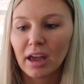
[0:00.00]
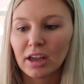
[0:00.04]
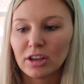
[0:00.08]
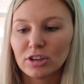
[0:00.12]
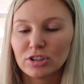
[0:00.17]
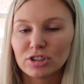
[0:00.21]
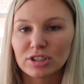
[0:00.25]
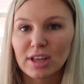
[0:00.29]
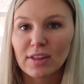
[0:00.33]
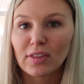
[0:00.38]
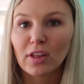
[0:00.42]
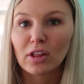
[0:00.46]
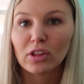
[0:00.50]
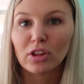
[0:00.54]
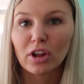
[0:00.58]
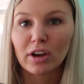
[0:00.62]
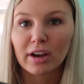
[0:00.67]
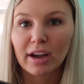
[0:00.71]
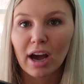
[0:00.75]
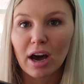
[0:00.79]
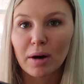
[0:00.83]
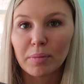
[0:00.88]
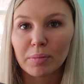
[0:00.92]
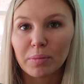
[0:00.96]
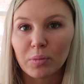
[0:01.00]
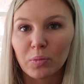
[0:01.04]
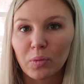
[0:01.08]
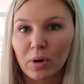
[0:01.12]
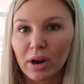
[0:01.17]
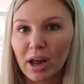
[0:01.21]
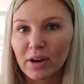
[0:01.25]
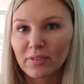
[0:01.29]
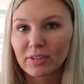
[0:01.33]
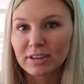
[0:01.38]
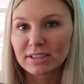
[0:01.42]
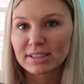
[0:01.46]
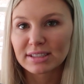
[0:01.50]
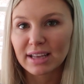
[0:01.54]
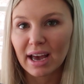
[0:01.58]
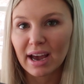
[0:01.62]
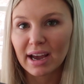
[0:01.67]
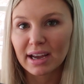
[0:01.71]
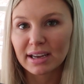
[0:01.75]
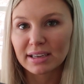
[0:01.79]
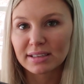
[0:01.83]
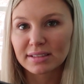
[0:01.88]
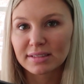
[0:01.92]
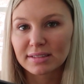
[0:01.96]
You just have to look up whatever
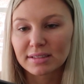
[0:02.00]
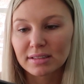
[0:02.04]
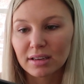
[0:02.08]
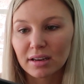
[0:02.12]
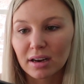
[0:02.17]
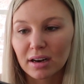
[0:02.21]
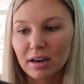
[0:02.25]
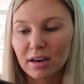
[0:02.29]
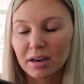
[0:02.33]
size